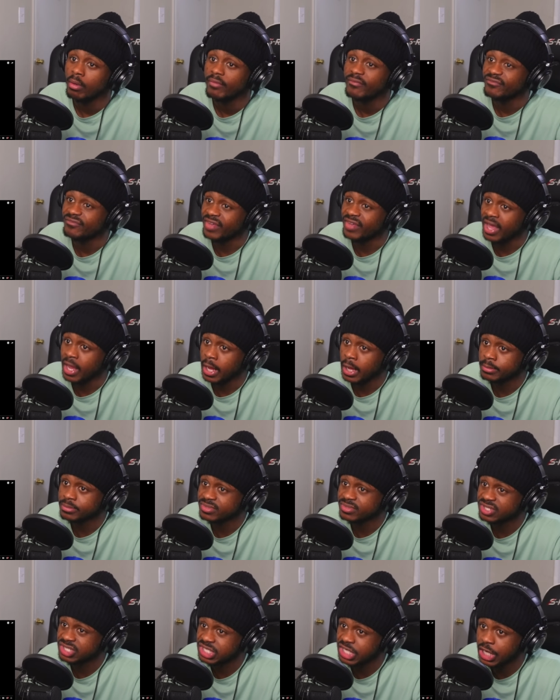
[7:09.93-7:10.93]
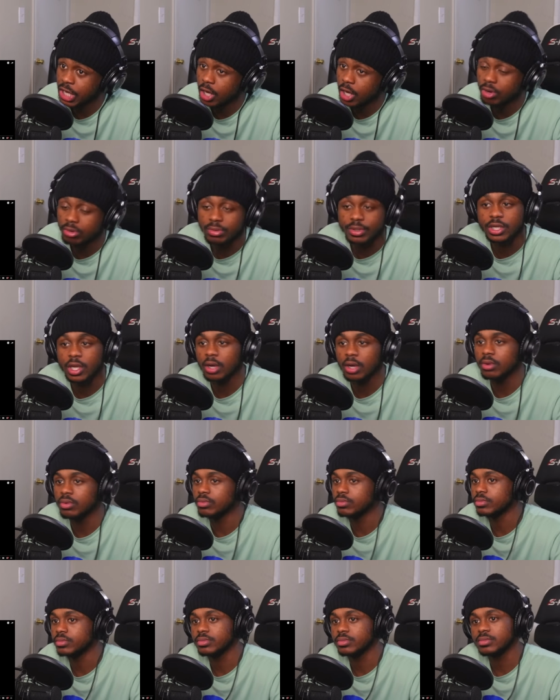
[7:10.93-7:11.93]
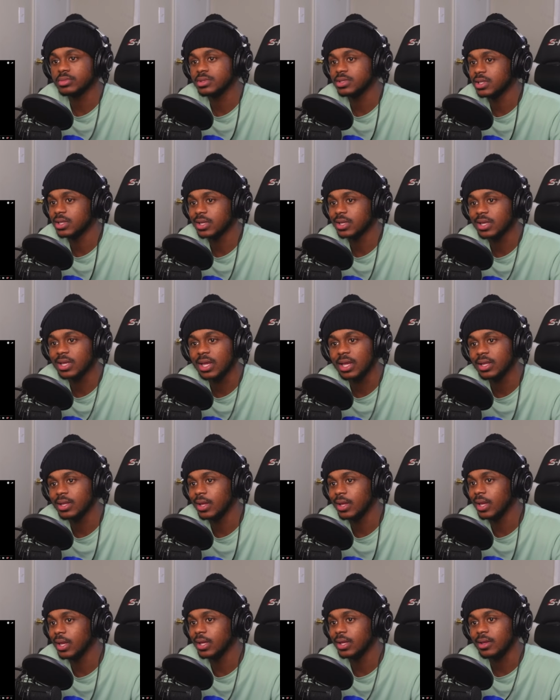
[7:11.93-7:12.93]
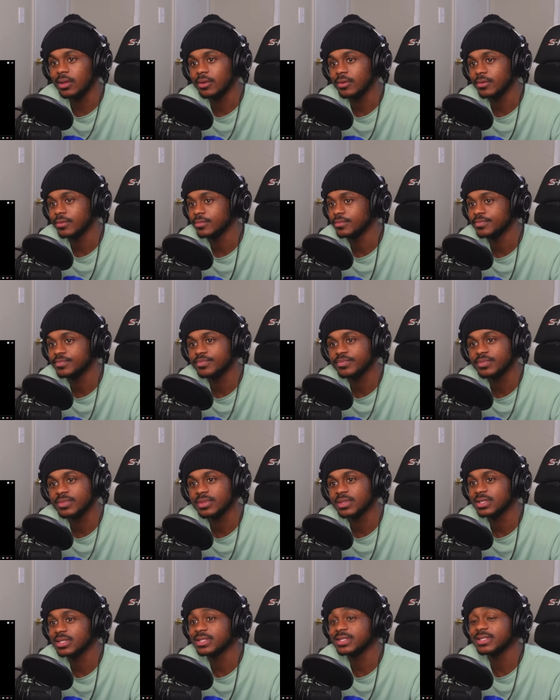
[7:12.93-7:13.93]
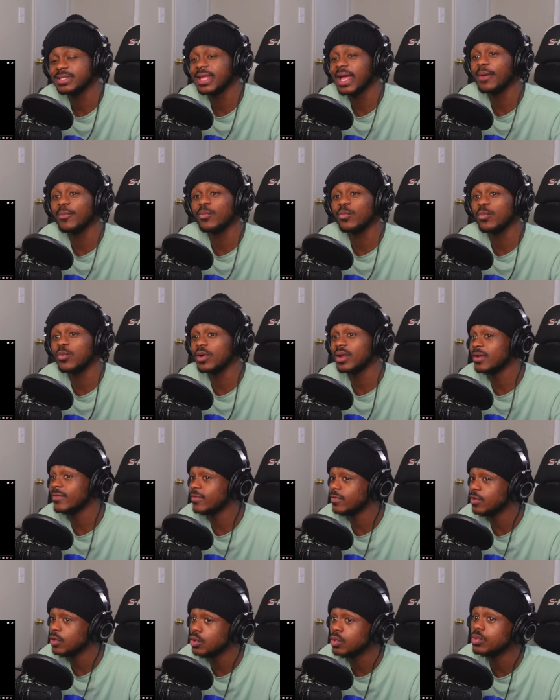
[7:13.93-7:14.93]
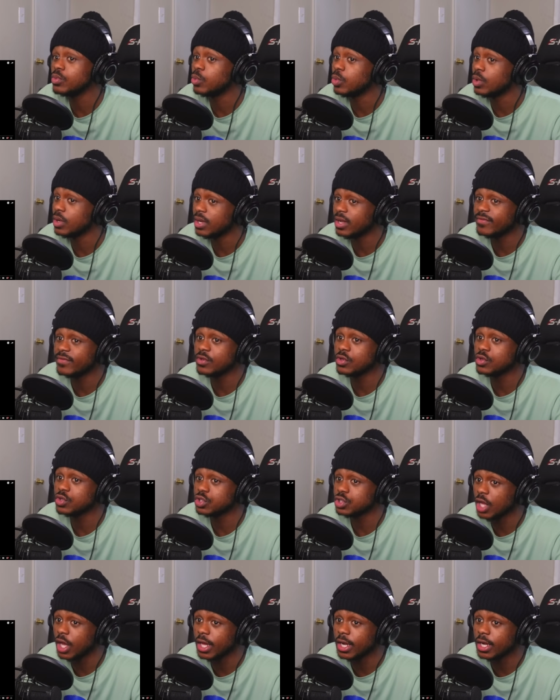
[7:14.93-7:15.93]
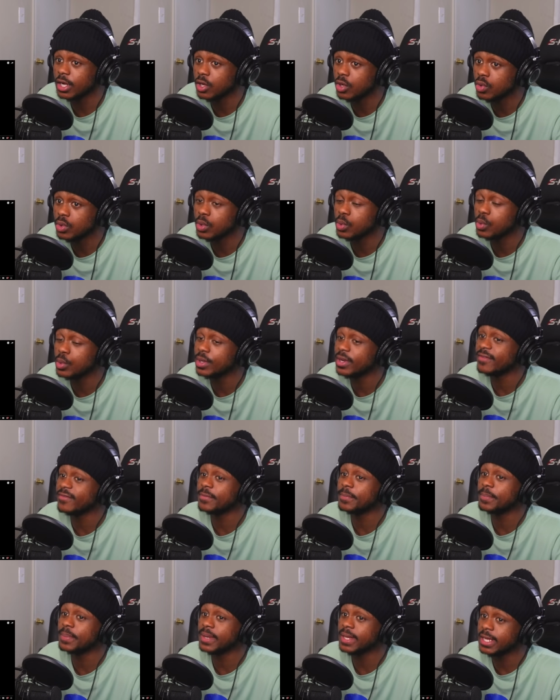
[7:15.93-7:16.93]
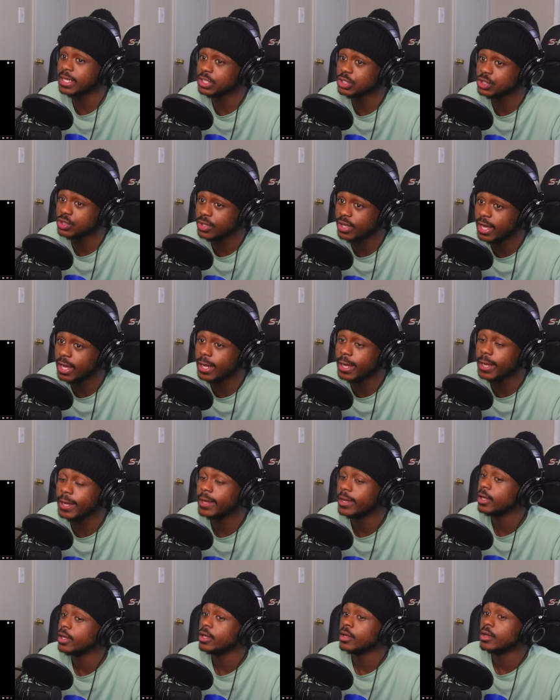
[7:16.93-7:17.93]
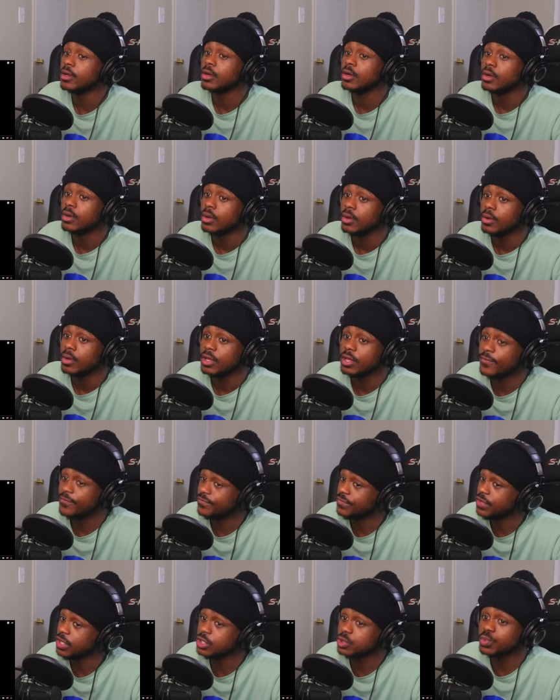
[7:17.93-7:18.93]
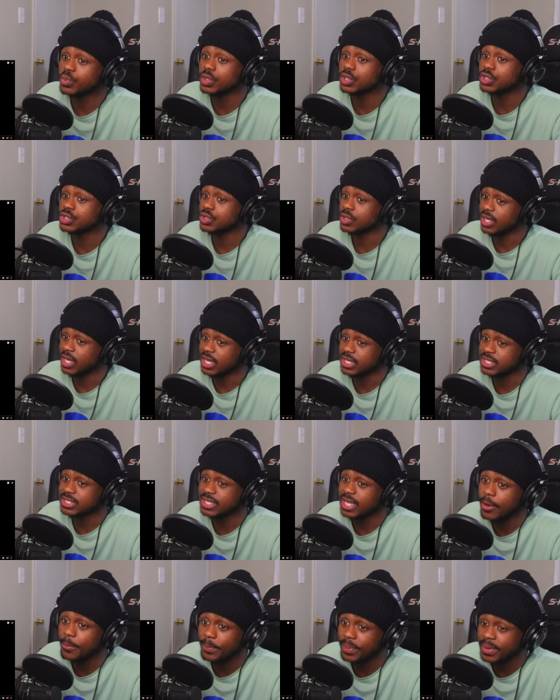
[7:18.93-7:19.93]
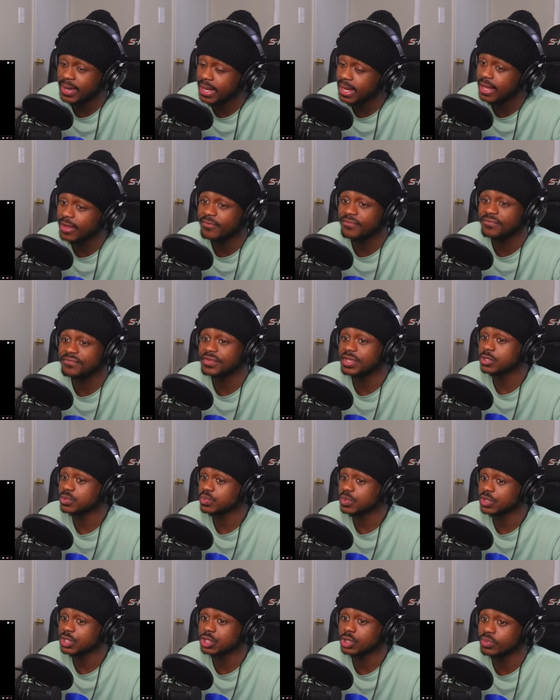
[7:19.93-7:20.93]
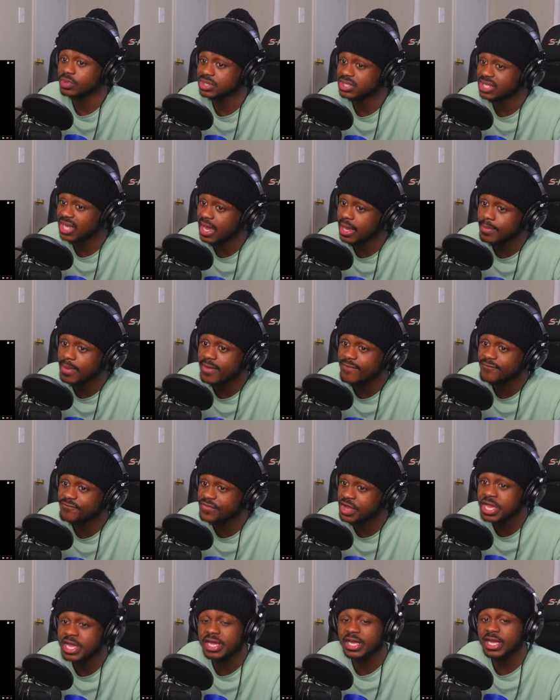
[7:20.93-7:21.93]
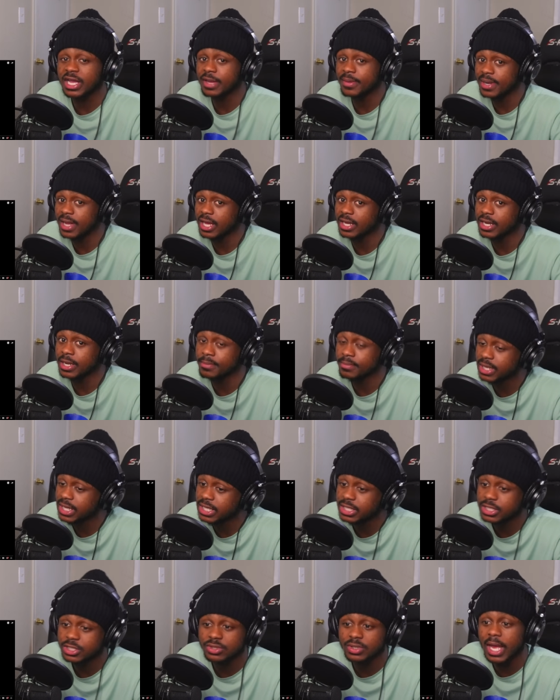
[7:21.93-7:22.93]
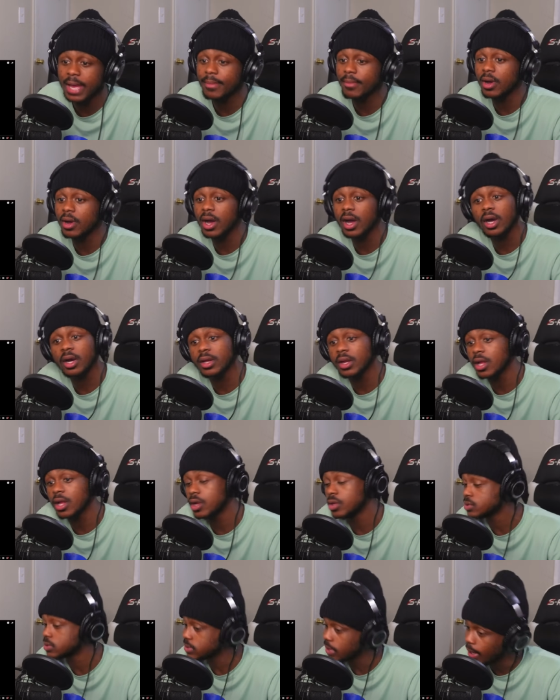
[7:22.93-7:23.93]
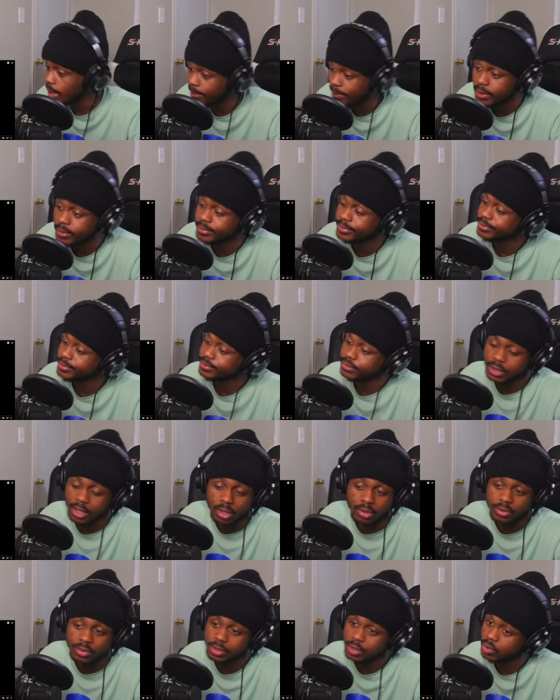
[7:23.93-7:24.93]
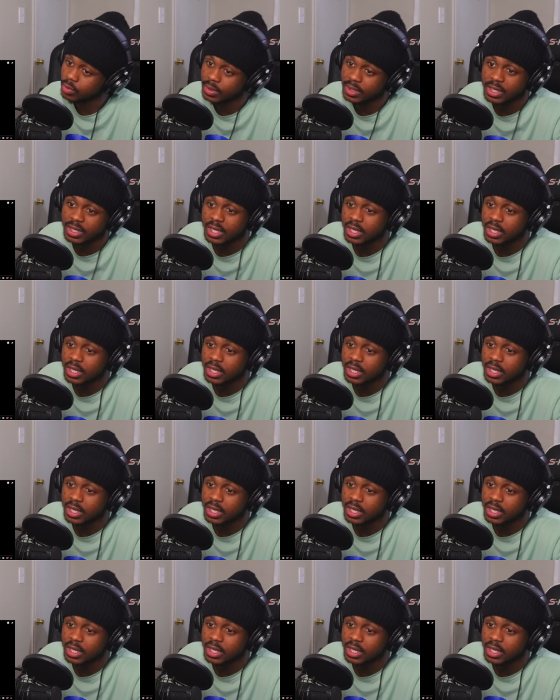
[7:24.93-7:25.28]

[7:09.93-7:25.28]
Fam Zeno, don't. Hey. Stop whatever you started doing, whatever plans you had. If this was your cash out plan, if this was your retirement fund coming out them diss track, boy, hold on, stop it. Don't do it.